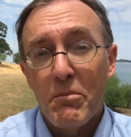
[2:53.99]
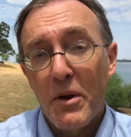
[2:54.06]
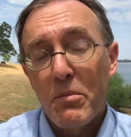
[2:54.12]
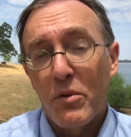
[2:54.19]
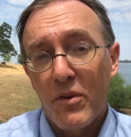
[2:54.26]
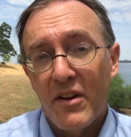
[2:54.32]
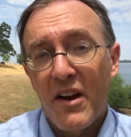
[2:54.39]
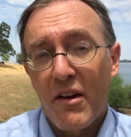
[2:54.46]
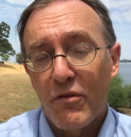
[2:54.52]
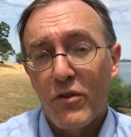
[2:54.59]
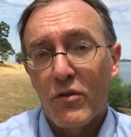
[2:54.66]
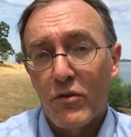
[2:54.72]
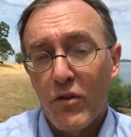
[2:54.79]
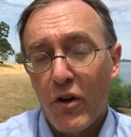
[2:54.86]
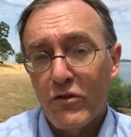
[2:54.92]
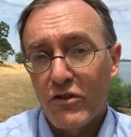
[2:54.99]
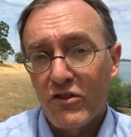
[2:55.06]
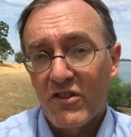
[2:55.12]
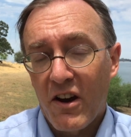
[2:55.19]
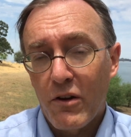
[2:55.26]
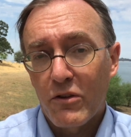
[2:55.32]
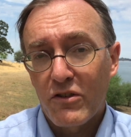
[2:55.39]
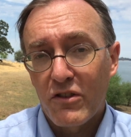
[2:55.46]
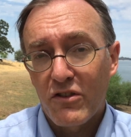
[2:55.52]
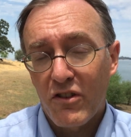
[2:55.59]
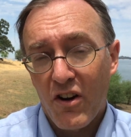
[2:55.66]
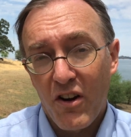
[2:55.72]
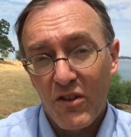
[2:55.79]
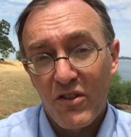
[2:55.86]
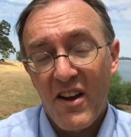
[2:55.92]
people that have the largest challenges
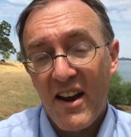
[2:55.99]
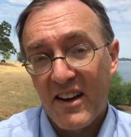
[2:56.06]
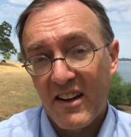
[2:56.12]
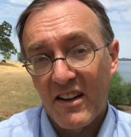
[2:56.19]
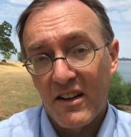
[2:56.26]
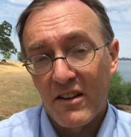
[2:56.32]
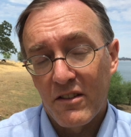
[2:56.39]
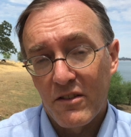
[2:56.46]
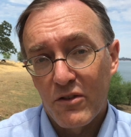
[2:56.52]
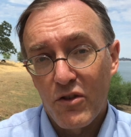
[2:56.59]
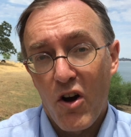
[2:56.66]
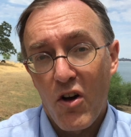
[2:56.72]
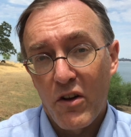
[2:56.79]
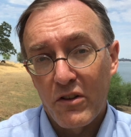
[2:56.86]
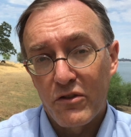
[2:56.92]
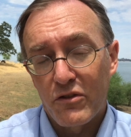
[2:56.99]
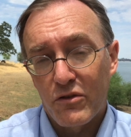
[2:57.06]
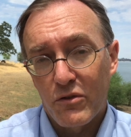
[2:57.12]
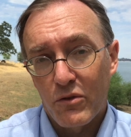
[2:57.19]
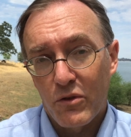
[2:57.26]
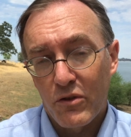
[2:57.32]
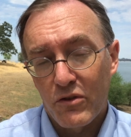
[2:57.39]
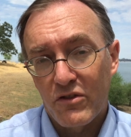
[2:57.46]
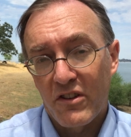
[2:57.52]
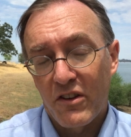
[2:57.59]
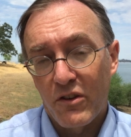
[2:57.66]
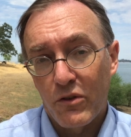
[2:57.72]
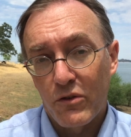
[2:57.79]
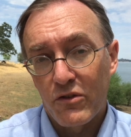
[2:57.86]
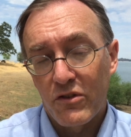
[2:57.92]
are lacking knowledge or
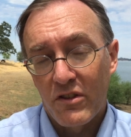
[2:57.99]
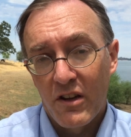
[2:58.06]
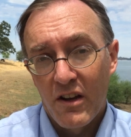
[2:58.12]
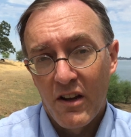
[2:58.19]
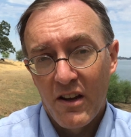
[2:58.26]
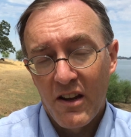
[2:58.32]
skills